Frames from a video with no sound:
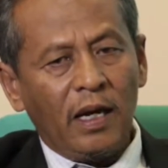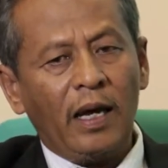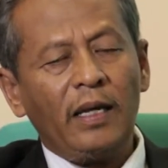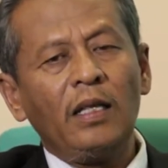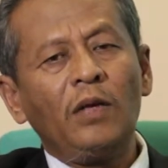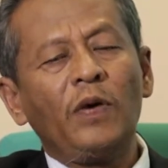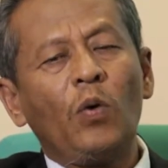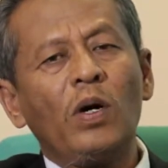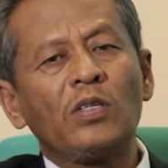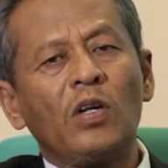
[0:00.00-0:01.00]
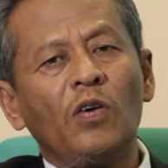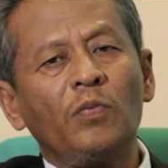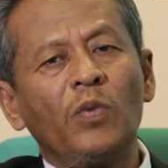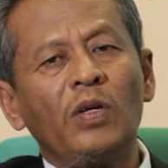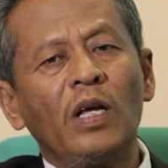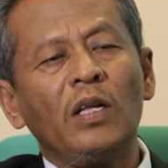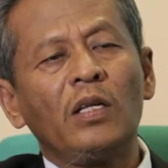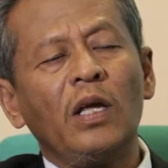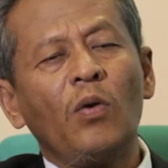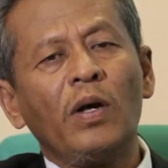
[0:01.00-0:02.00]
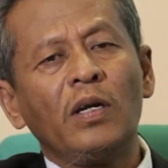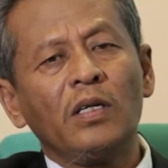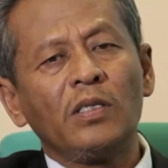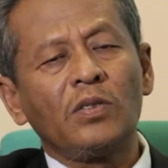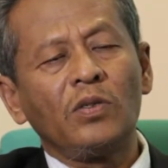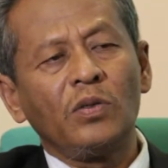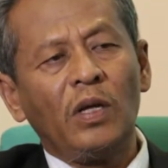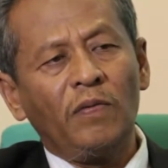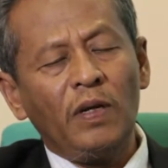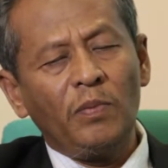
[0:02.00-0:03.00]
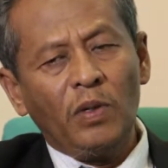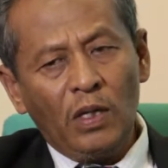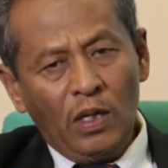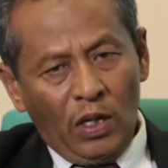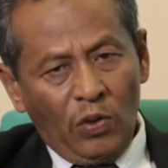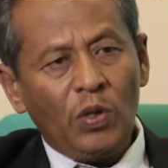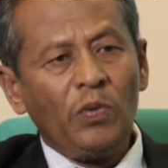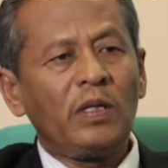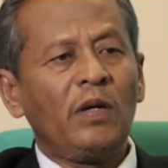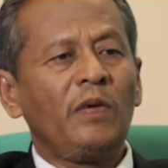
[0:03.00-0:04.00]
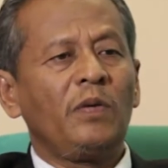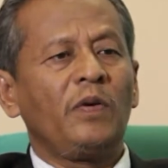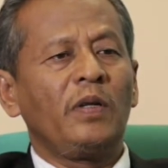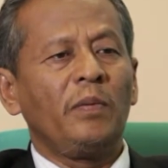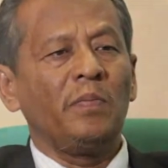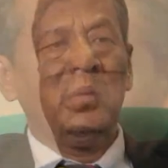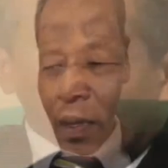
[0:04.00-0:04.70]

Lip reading: identify what sort of model they want us to develop, we will develop for them.